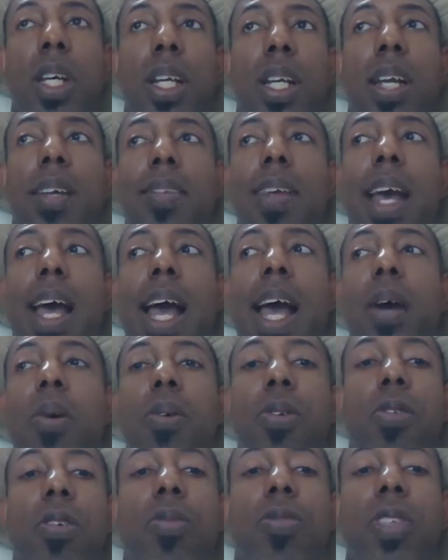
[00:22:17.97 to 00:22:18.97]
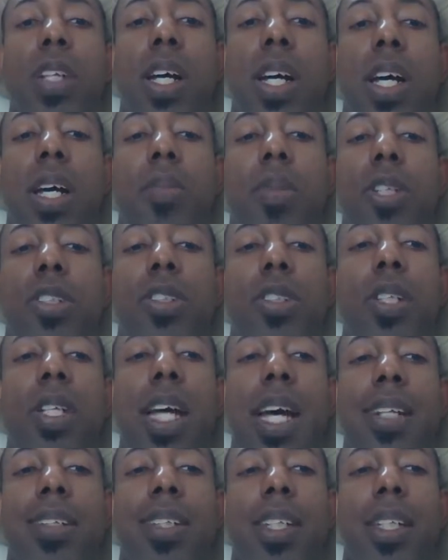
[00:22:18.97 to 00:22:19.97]
That's hours of time that you're
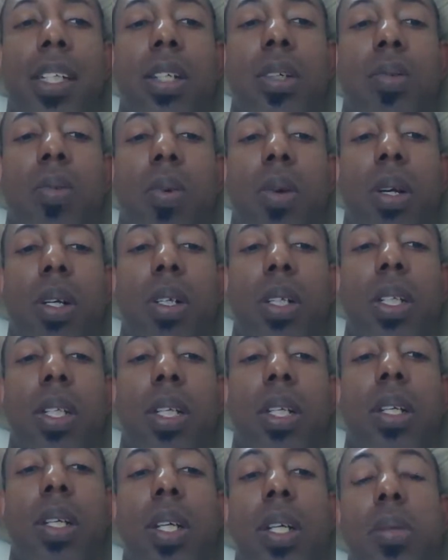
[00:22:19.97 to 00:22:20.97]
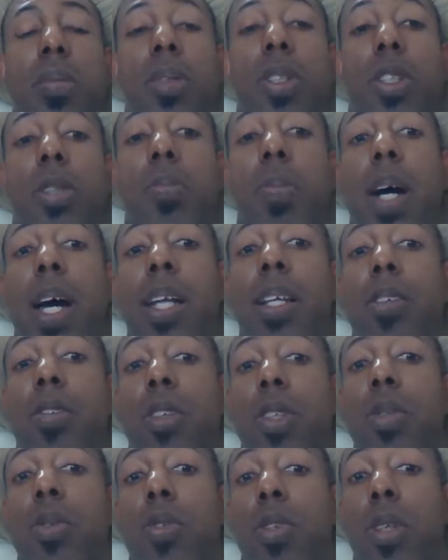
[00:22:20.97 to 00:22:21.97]
not taking water in, but your body's
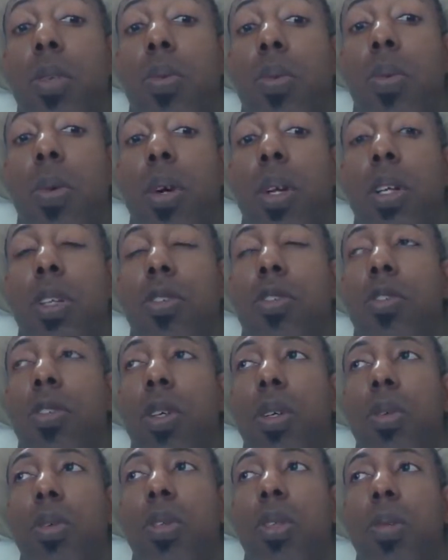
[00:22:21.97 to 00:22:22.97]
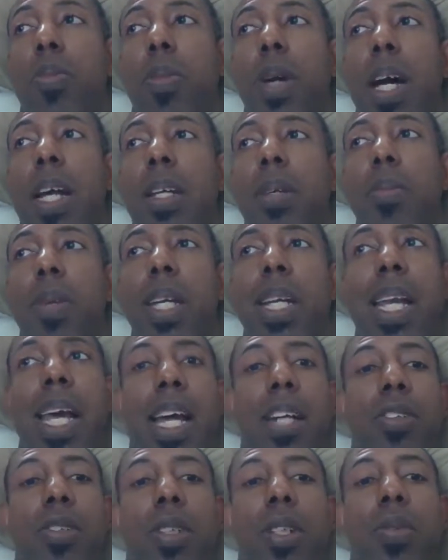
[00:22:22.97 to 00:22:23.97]
losing water. So your body may
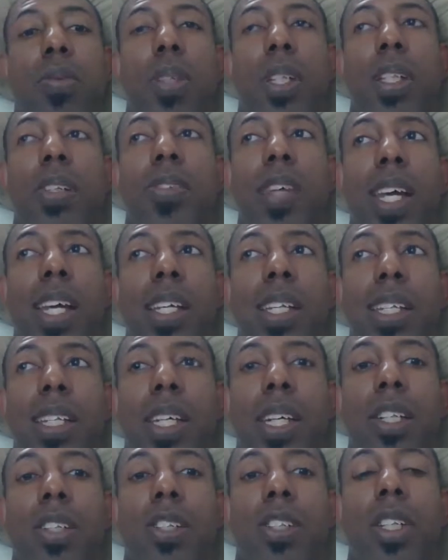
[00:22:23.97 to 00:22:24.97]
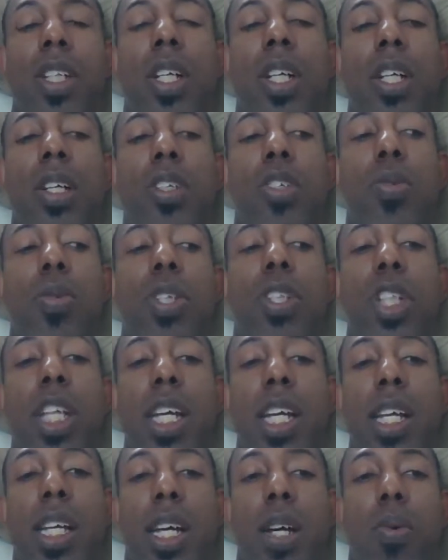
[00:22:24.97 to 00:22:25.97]
naturally release ADH to
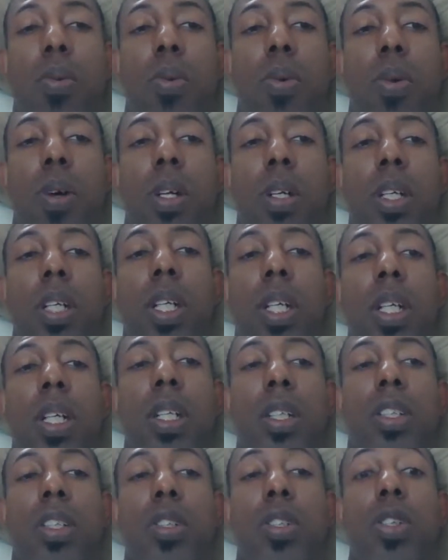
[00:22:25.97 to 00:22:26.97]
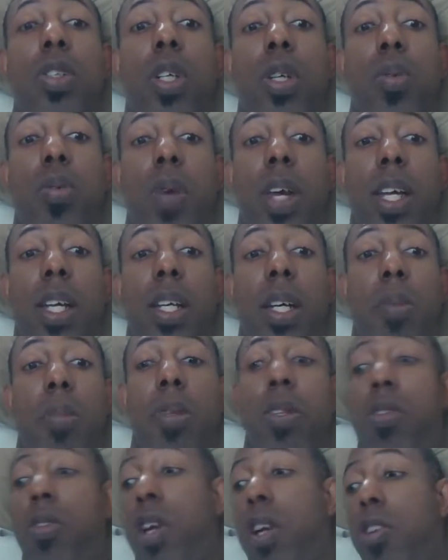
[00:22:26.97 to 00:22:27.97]
retain that water until you can wake up
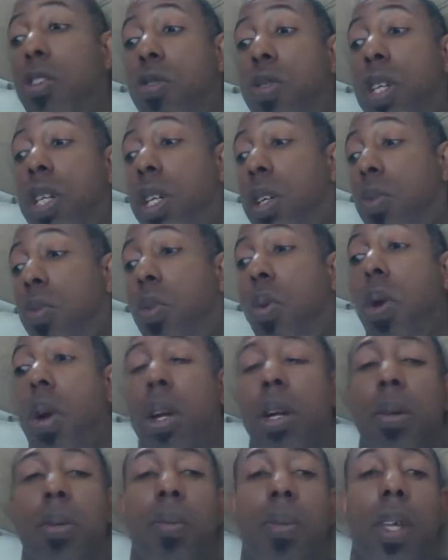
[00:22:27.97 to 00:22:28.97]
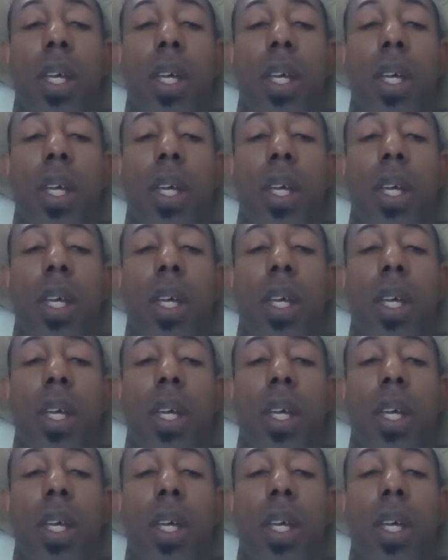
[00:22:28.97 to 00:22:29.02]
and start drinking water.